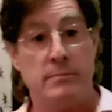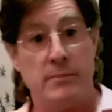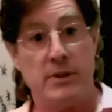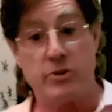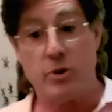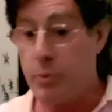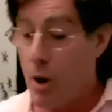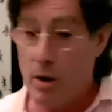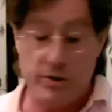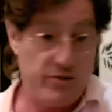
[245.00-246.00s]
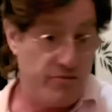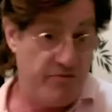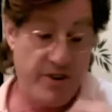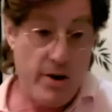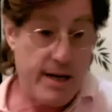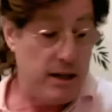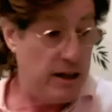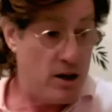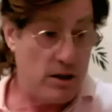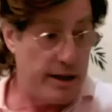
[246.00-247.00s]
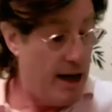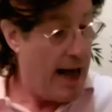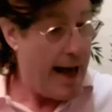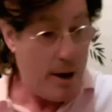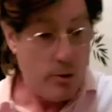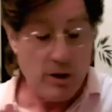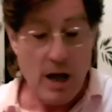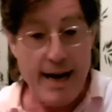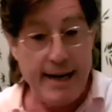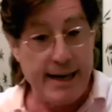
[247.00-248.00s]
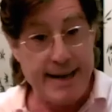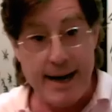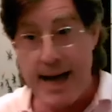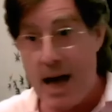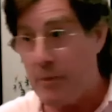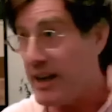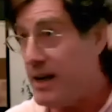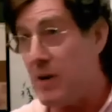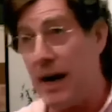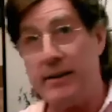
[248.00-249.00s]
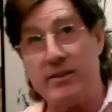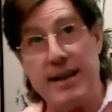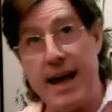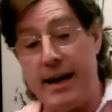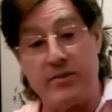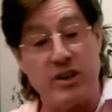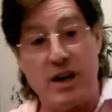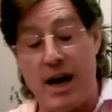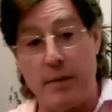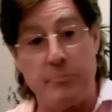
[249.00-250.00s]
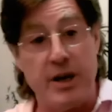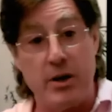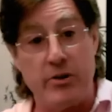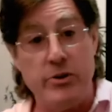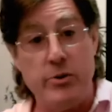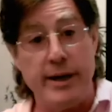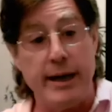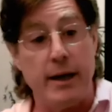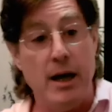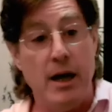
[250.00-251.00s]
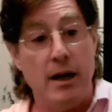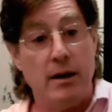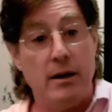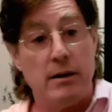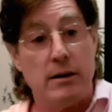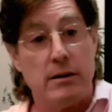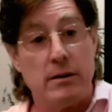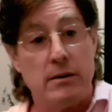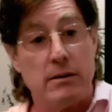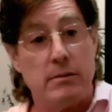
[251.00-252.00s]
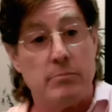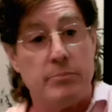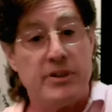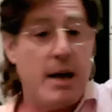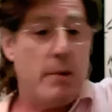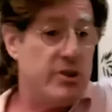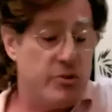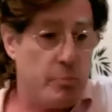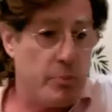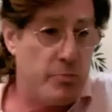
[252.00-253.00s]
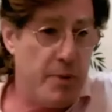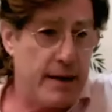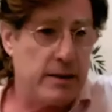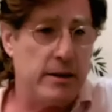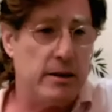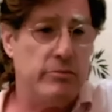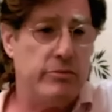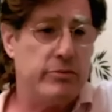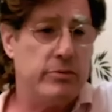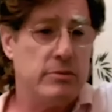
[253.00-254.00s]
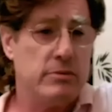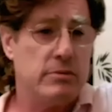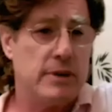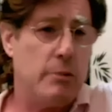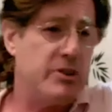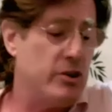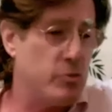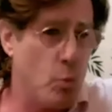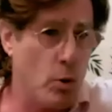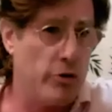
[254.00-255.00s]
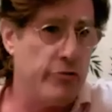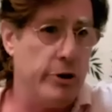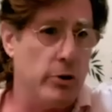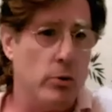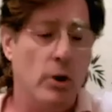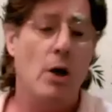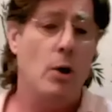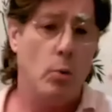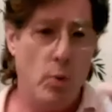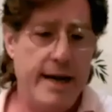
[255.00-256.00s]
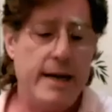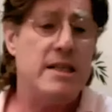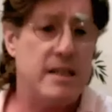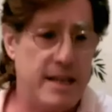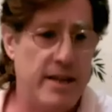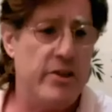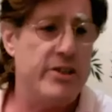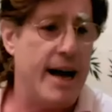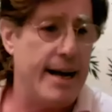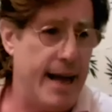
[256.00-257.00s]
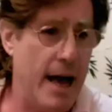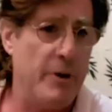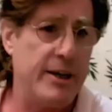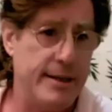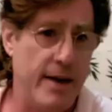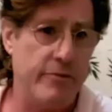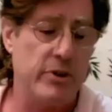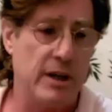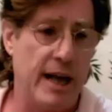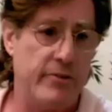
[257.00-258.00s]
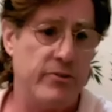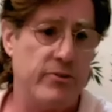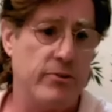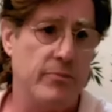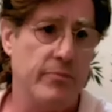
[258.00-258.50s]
And so Paul is very clearly outlining a dynamic. He might say it's a God up there doing it, but that was his perspective, that was his worldview. We can see the dynamic nevertheless.